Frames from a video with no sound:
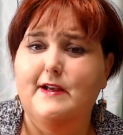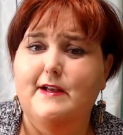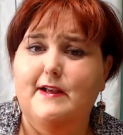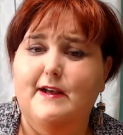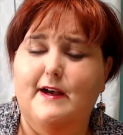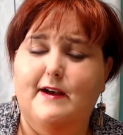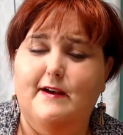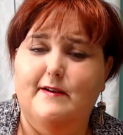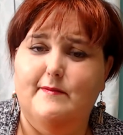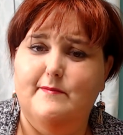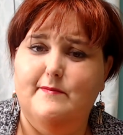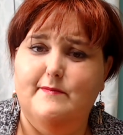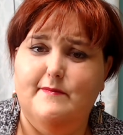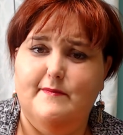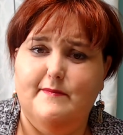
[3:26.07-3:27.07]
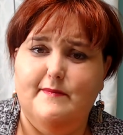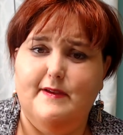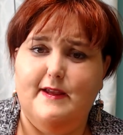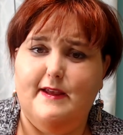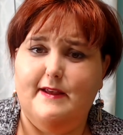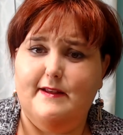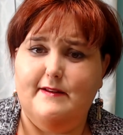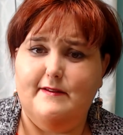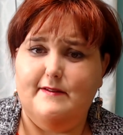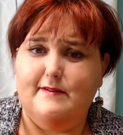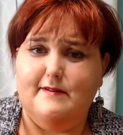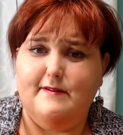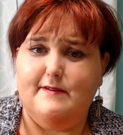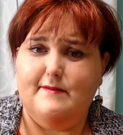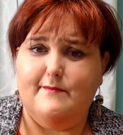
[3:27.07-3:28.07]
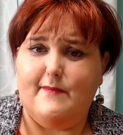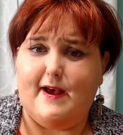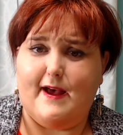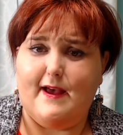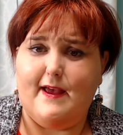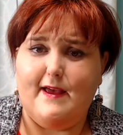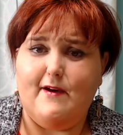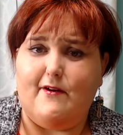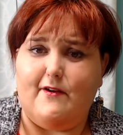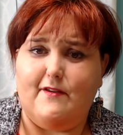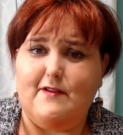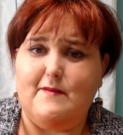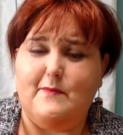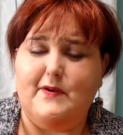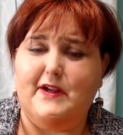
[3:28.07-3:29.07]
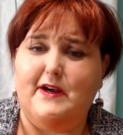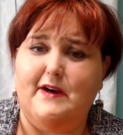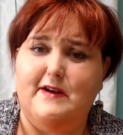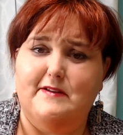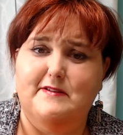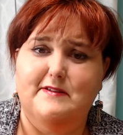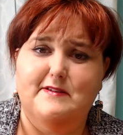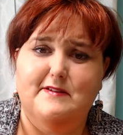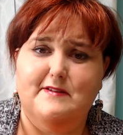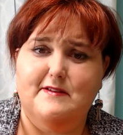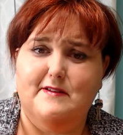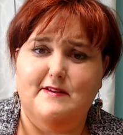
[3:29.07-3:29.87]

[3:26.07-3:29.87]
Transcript: in my health, because